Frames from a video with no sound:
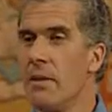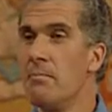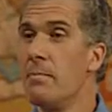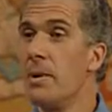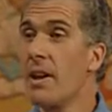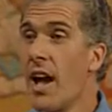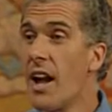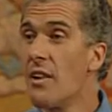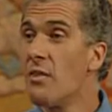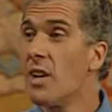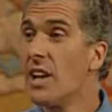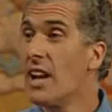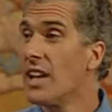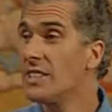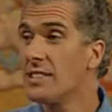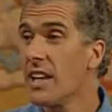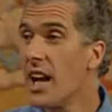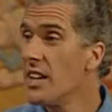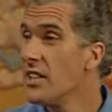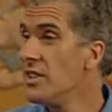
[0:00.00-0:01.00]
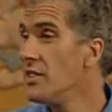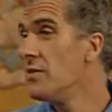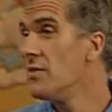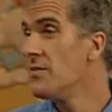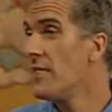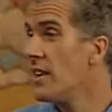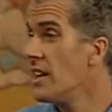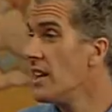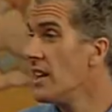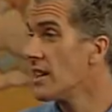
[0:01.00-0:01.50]
But I realized I knew
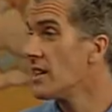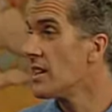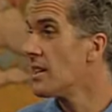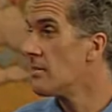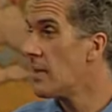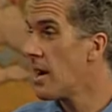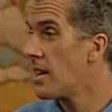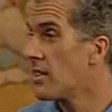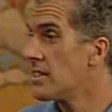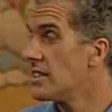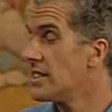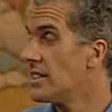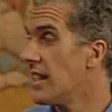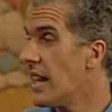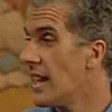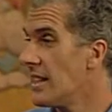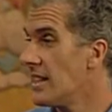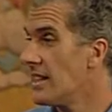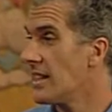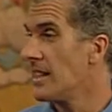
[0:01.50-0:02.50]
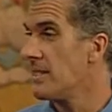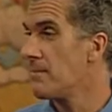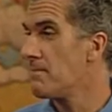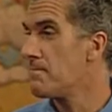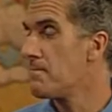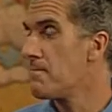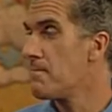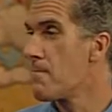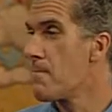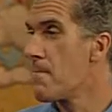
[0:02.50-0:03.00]
very little about Christianity.
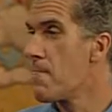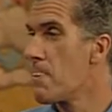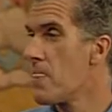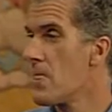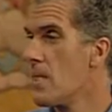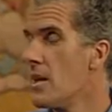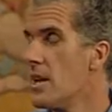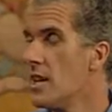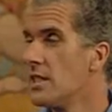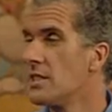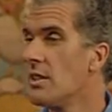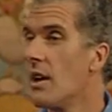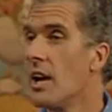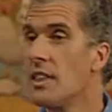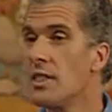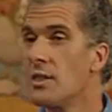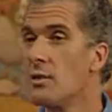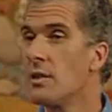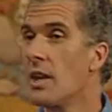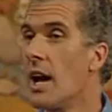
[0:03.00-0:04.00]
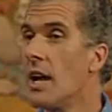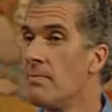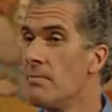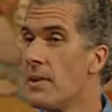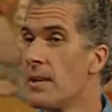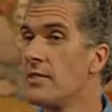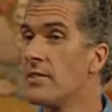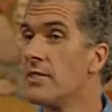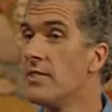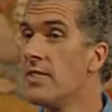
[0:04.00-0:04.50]
So I thought I'd
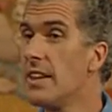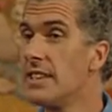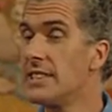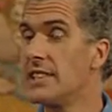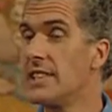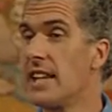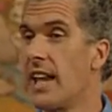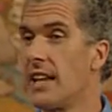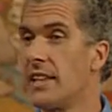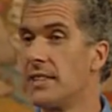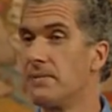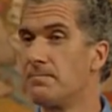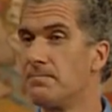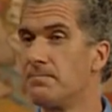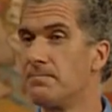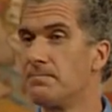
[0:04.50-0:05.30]
better investigate.